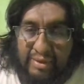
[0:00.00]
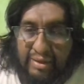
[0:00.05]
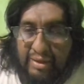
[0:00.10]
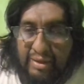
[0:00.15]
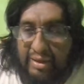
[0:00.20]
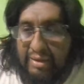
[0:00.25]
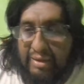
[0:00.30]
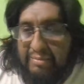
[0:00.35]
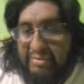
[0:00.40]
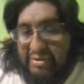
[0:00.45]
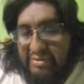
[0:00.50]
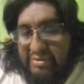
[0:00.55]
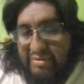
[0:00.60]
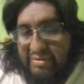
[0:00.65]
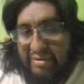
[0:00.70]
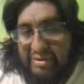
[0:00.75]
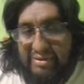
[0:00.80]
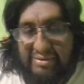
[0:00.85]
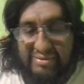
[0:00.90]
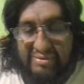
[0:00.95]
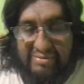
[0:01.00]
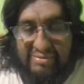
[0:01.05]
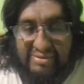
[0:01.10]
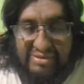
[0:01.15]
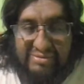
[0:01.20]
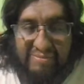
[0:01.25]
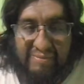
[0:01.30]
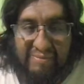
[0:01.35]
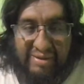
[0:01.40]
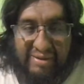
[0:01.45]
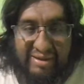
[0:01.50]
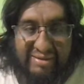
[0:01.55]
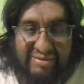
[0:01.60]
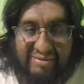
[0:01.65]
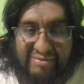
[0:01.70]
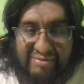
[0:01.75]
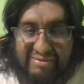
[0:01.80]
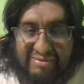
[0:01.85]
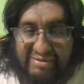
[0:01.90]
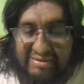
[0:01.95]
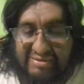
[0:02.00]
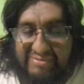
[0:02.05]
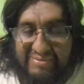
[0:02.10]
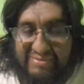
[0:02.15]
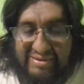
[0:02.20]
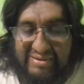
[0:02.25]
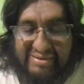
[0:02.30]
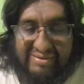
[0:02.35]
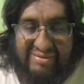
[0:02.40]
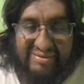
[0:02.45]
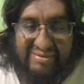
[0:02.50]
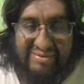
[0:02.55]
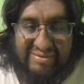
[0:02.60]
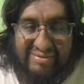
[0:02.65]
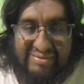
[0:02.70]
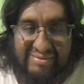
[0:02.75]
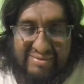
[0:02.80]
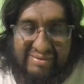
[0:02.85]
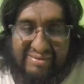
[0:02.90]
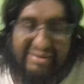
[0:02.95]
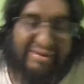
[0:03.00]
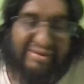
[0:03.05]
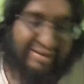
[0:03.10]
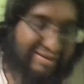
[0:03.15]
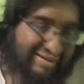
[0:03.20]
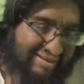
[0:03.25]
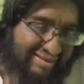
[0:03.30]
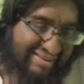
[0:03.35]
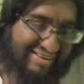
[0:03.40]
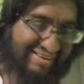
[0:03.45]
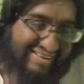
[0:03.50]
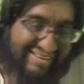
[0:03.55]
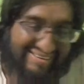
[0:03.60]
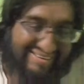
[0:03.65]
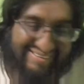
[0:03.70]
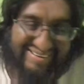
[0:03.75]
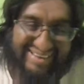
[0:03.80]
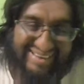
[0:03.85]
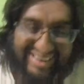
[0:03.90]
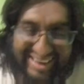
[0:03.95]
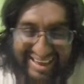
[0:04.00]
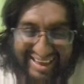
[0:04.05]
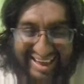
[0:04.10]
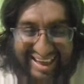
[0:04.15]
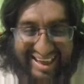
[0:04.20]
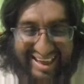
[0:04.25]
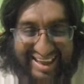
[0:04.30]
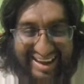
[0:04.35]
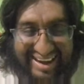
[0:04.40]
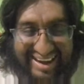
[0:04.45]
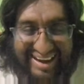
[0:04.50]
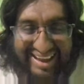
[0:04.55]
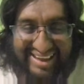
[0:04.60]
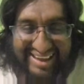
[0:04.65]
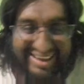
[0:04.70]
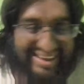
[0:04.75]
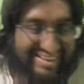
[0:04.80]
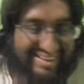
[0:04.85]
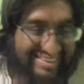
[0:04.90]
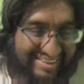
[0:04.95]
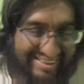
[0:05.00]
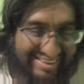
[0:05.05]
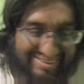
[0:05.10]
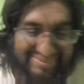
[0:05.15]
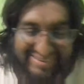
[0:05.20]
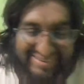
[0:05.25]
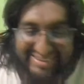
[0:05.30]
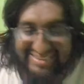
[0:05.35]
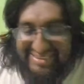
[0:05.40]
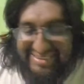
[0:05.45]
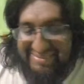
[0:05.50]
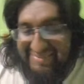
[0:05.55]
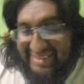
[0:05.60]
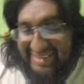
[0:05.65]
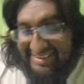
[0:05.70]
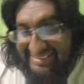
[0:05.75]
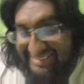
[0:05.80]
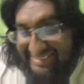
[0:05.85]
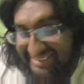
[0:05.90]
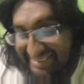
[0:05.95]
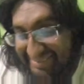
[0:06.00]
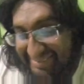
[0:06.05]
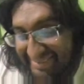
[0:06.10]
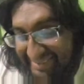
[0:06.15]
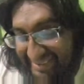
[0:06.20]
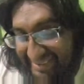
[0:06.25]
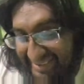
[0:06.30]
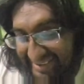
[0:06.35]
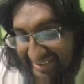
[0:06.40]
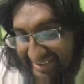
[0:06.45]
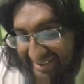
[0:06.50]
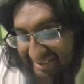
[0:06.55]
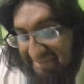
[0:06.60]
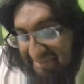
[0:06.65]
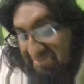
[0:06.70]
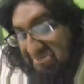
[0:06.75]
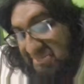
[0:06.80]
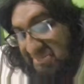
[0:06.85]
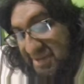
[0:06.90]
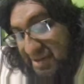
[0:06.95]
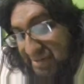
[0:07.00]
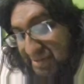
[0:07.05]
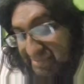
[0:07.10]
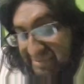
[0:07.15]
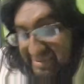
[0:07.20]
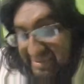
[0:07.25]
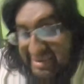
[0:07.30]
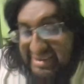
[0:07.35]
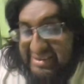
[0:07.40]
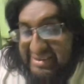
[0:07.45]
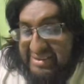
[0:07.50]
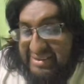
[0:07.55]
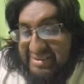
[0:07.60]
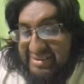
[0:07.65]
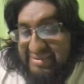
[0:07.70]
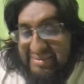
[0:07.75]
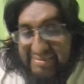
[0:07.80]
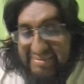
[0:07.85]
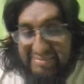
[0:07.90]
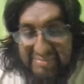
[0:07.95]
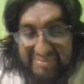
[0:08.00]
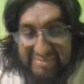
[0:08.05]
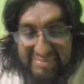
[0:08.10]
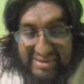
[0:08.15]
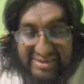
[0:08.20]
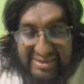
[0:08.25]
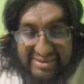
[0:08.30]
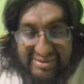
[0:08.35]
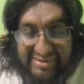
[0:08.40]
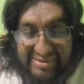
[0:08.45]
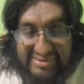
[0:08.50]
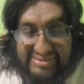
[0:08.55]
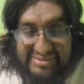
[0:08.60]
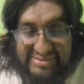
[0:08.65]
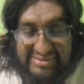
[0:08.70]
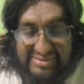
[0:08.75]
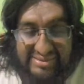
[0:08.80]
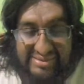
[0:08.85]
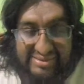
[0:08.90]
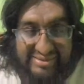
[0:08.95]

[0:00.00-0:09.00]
I'm not going to explain you this because like I did with the big string, hopefully, because